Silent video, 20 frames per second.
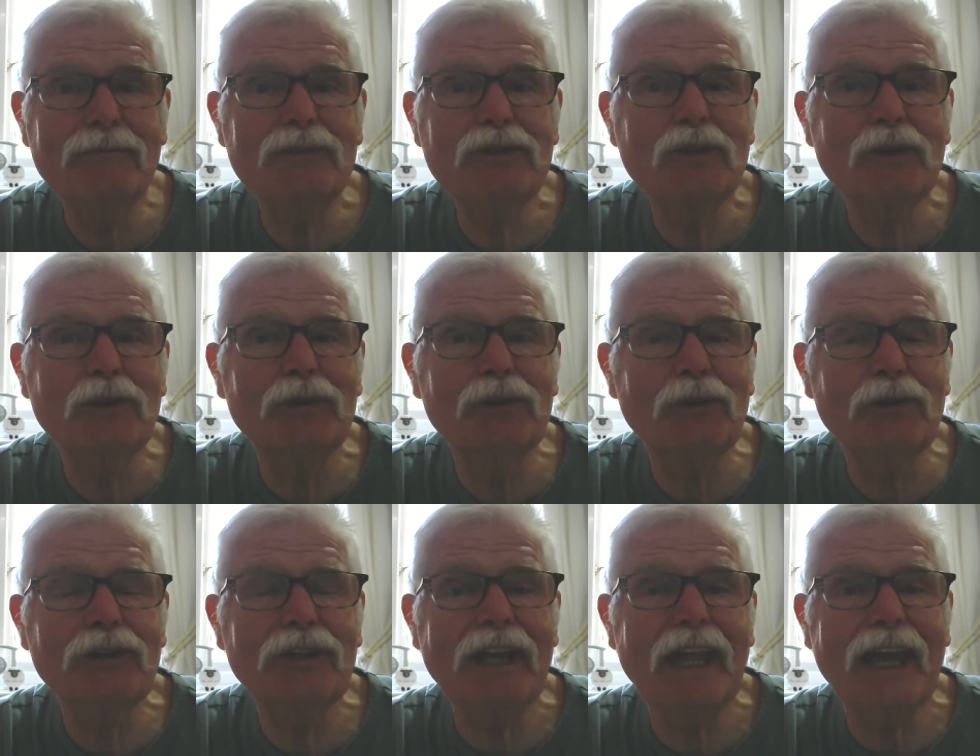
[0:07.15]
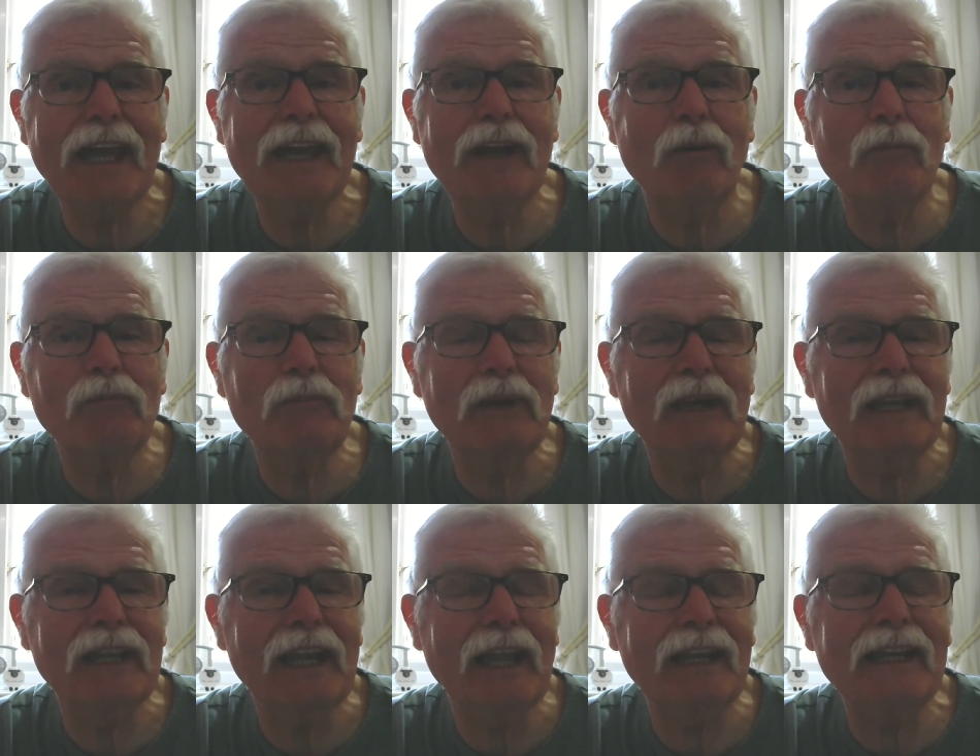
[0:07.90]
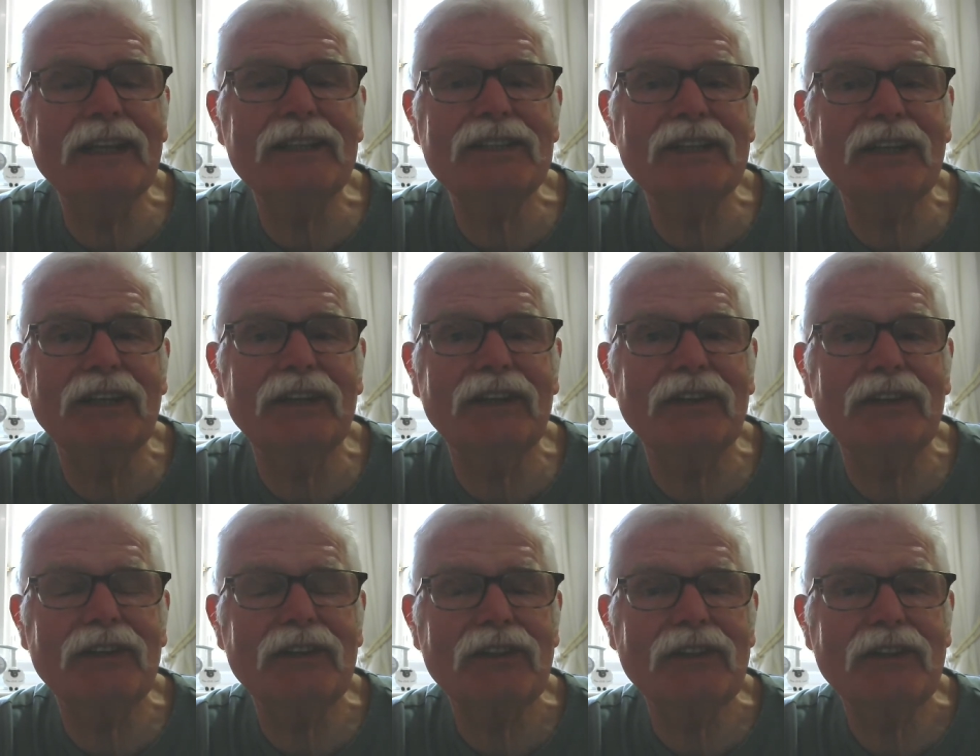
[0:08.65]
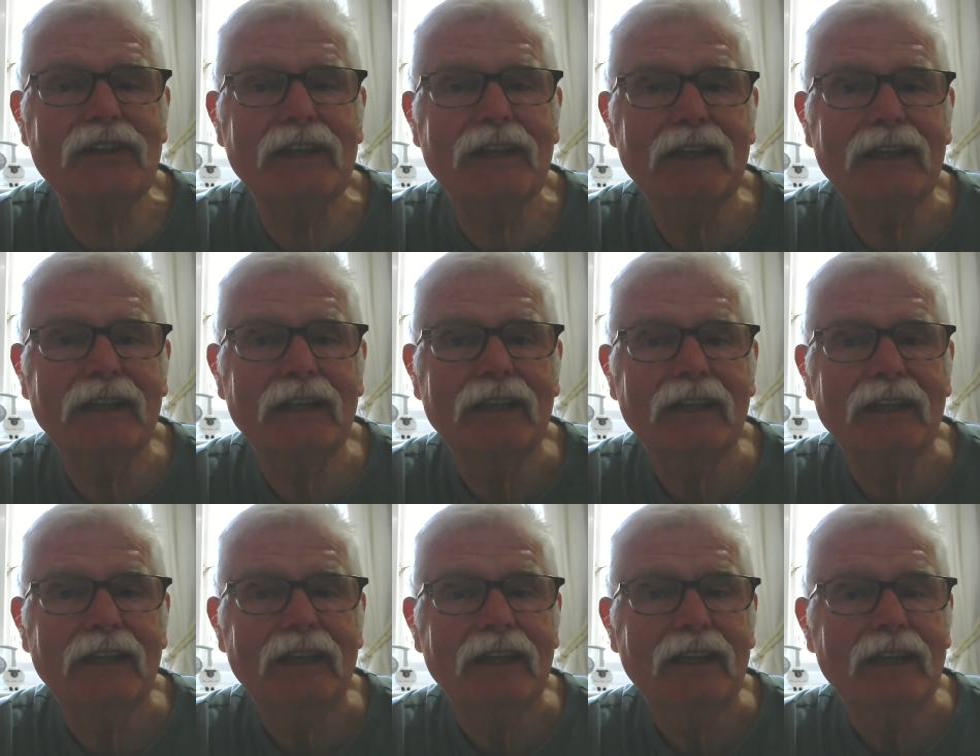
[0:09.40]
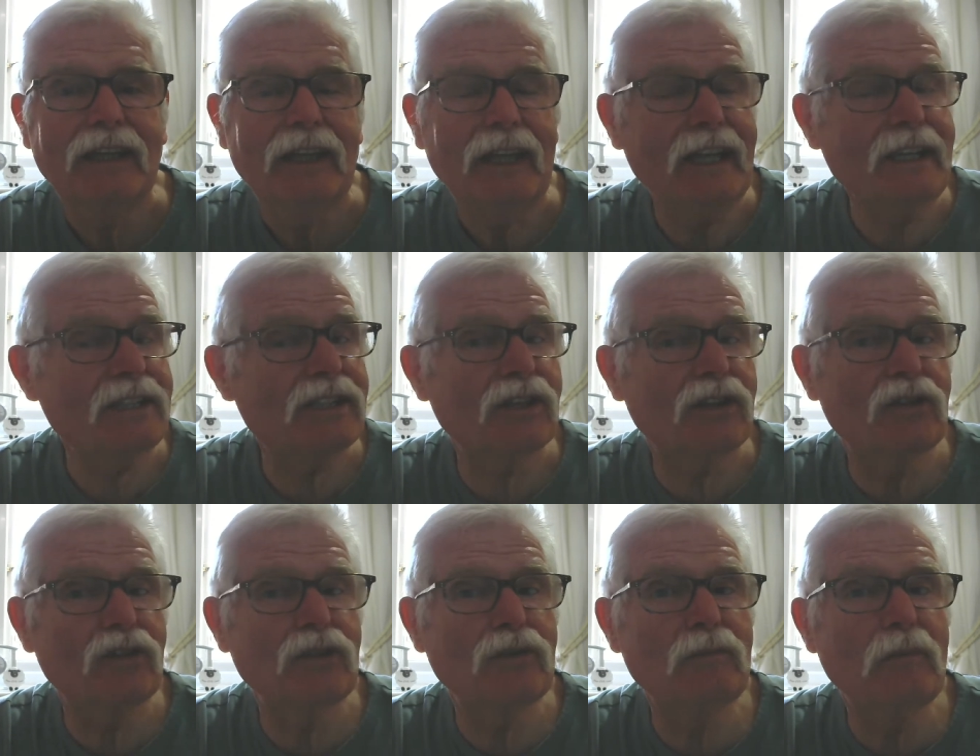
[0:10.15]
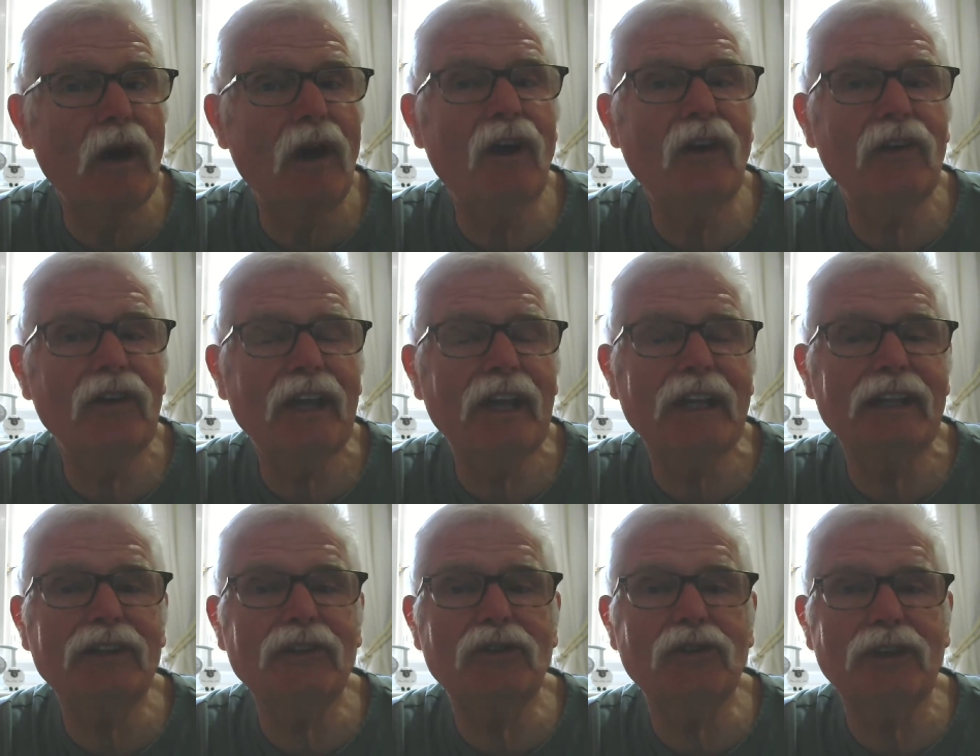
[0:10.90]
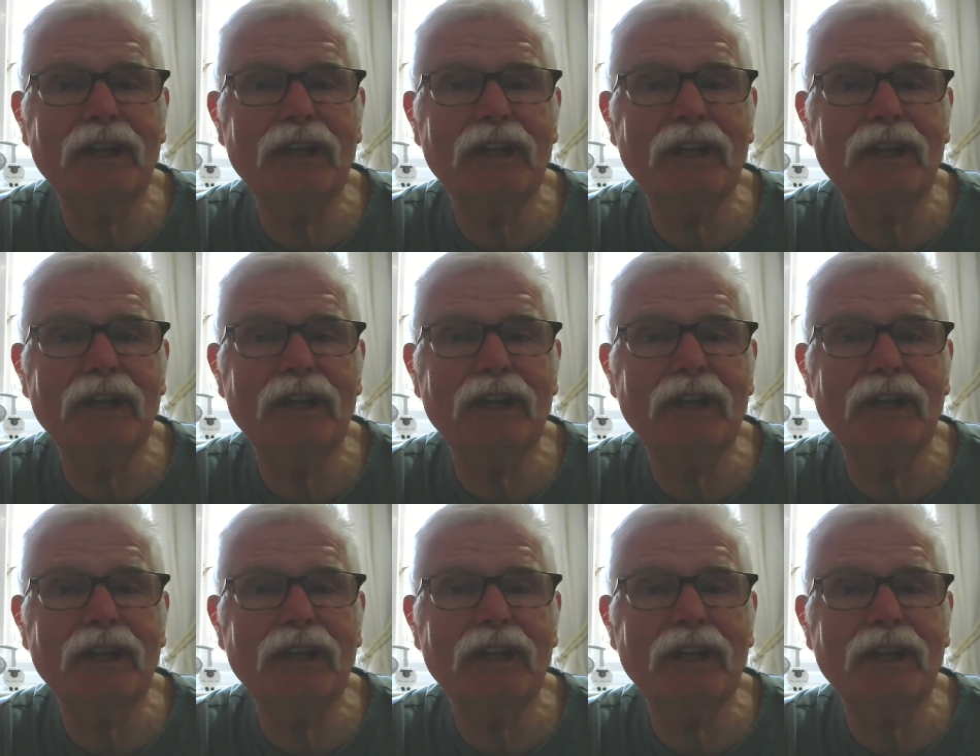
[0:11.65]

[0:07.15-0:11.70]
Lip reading: to another day on planet Earth. It's a good morning, good